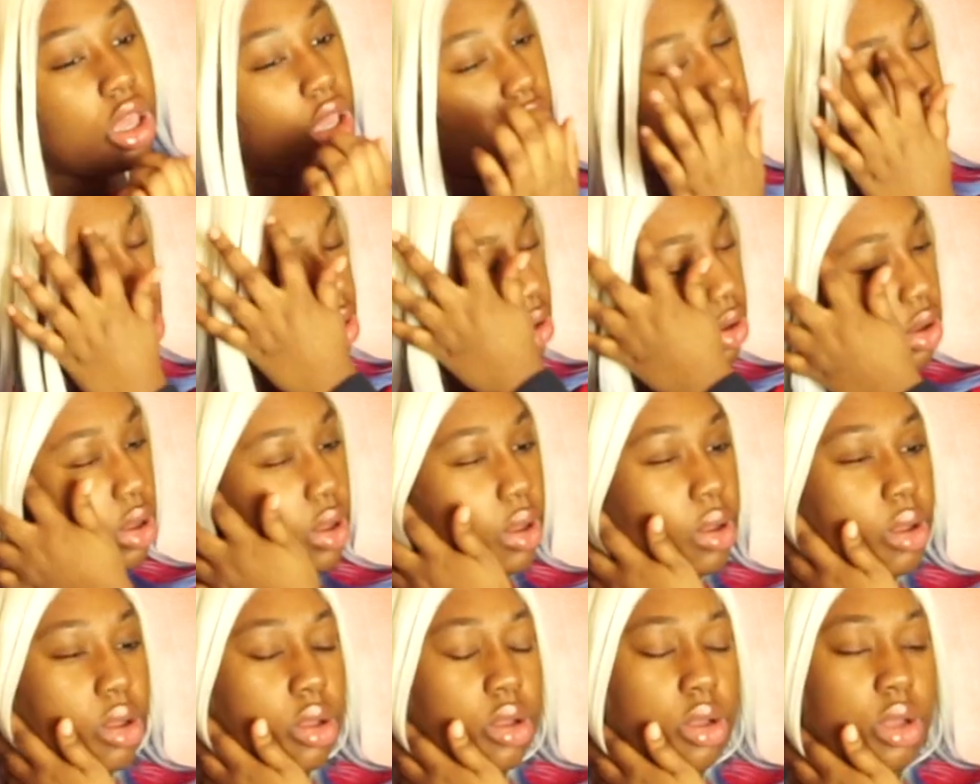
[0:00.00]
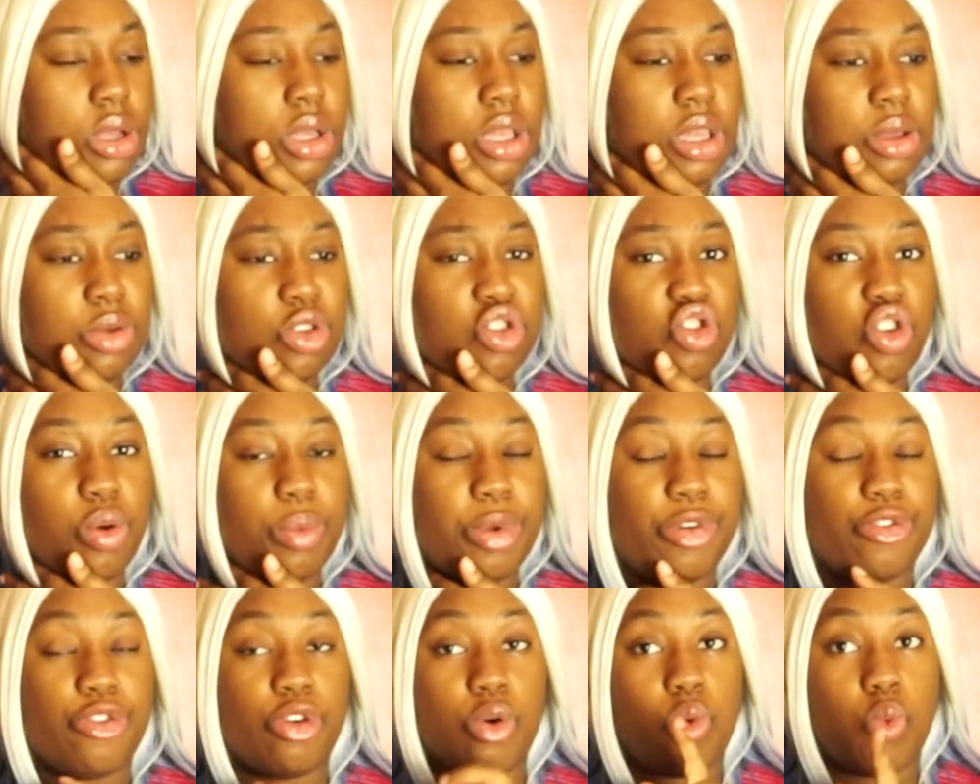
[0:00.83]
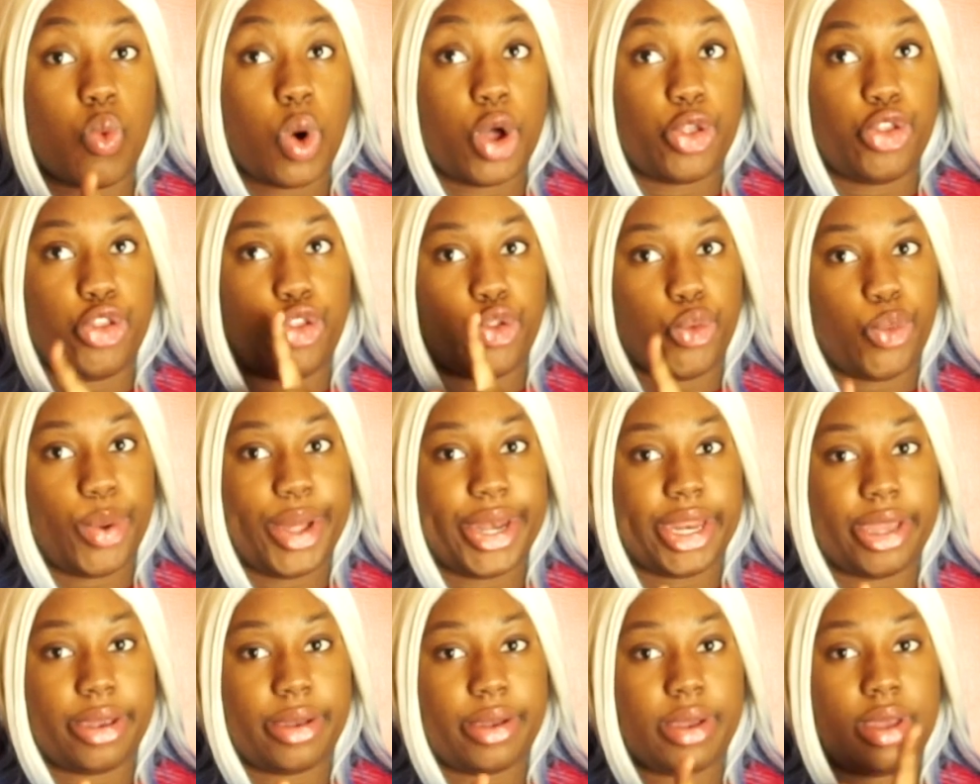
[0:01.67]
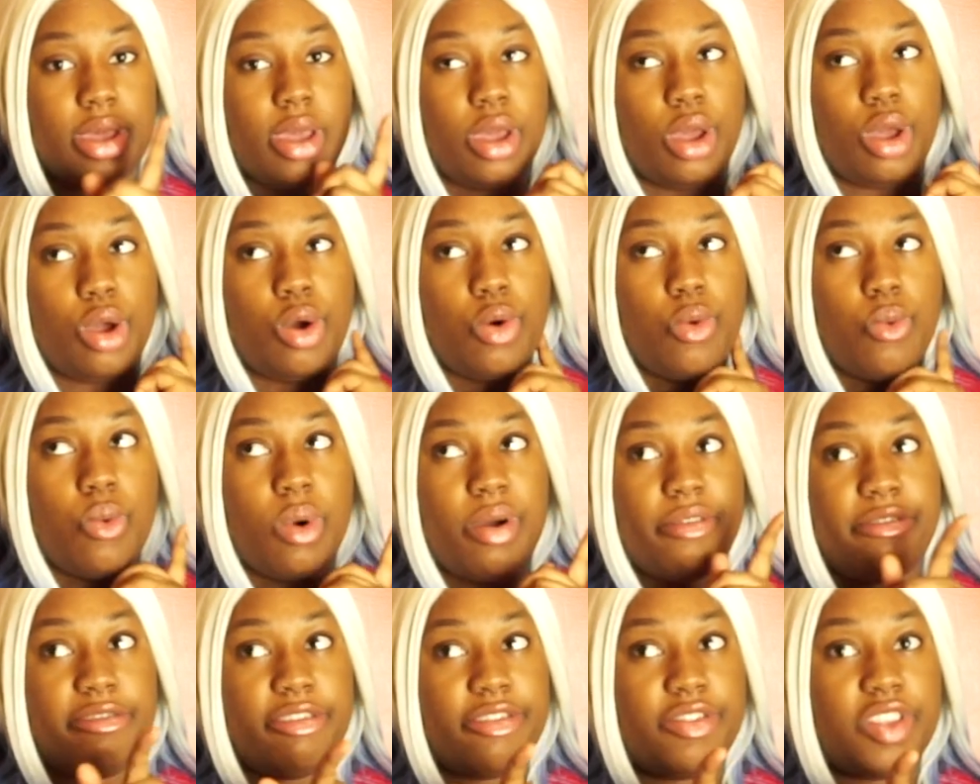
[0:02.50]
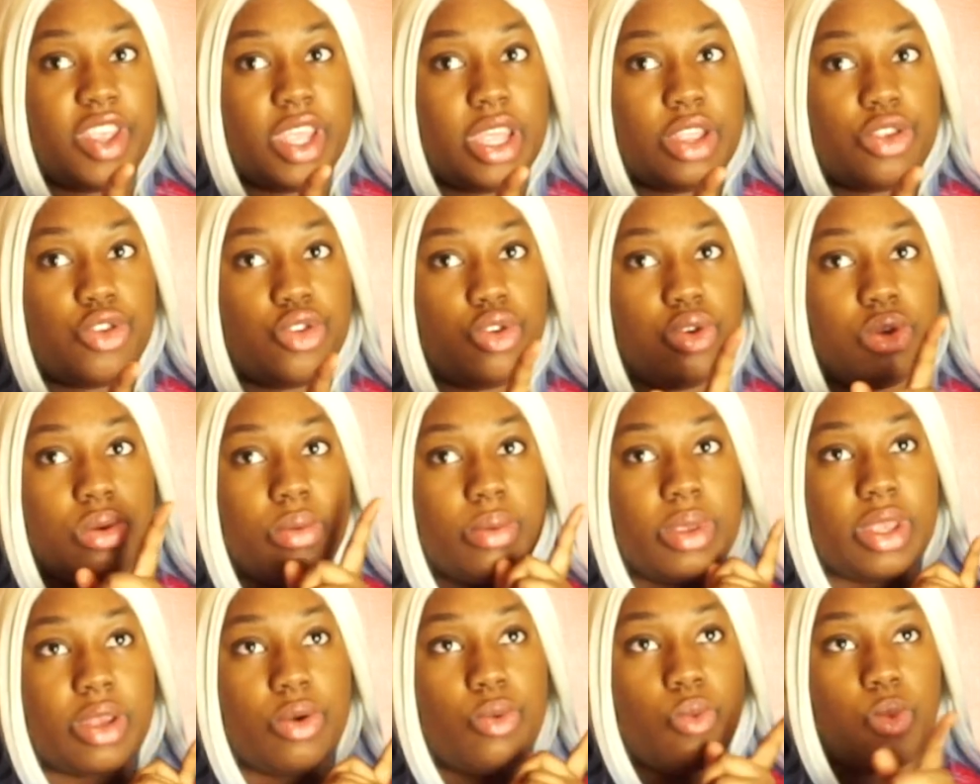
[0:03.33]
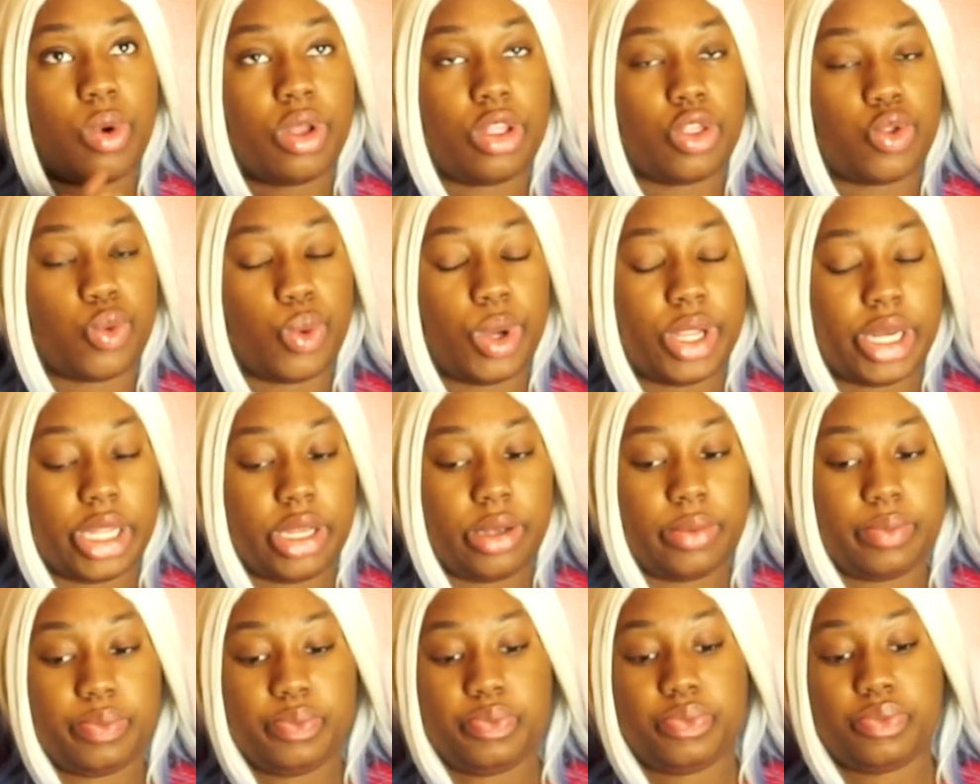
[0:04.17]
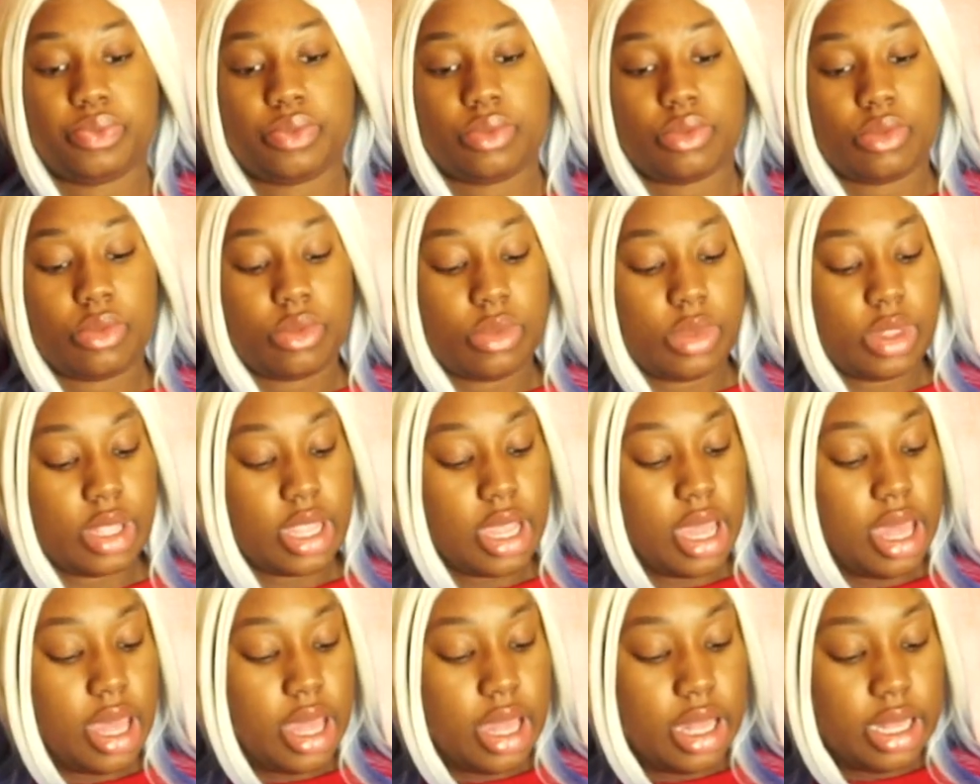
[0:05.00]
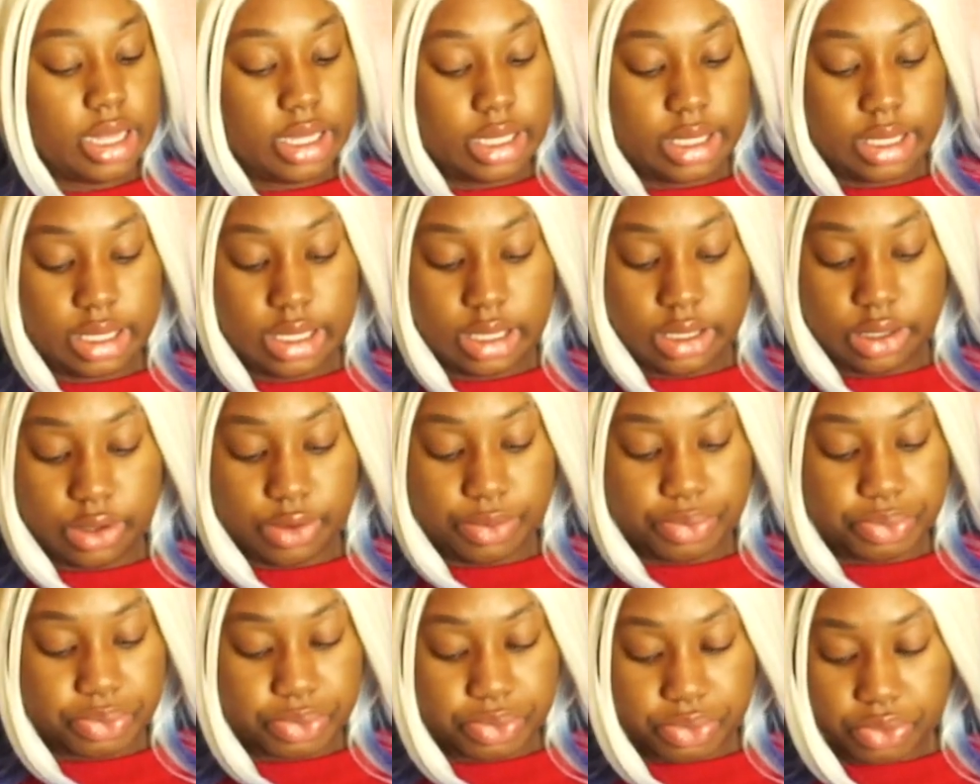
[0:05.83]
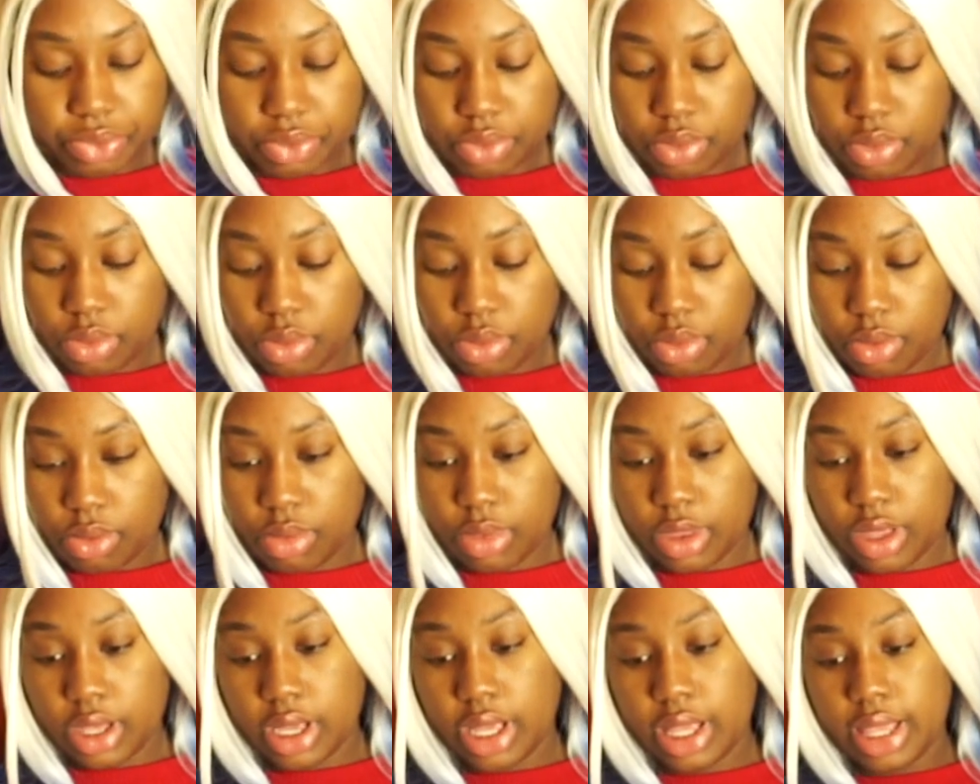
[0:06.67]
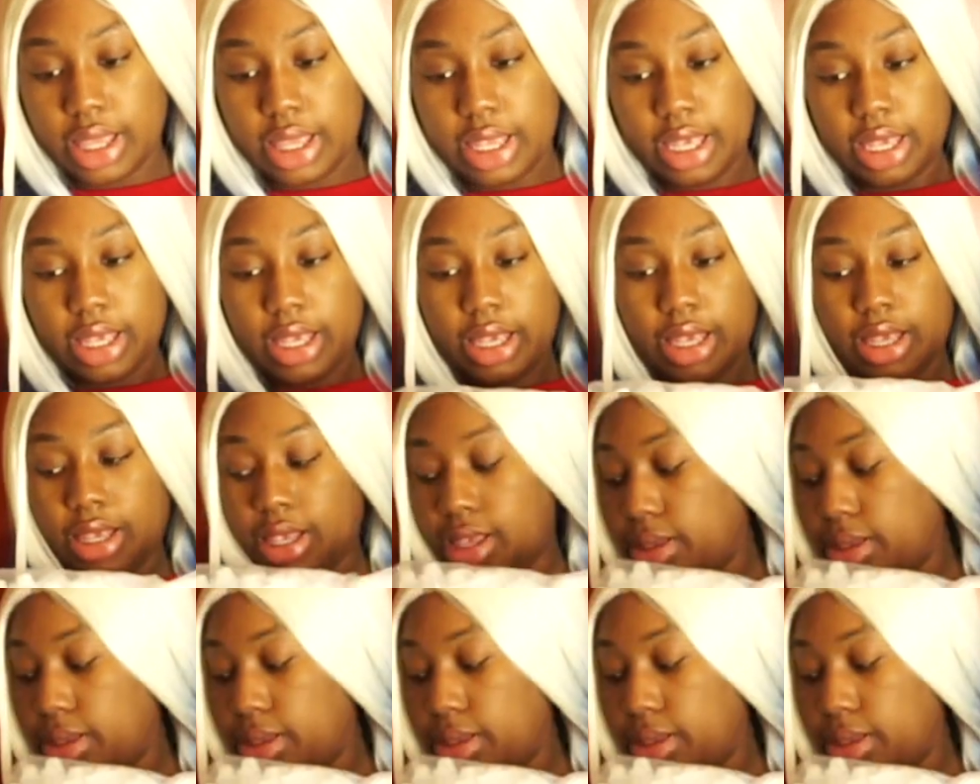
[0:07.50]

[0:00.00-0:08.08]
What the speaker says: it's gonna be for 120. 150 tubes, 120. So this is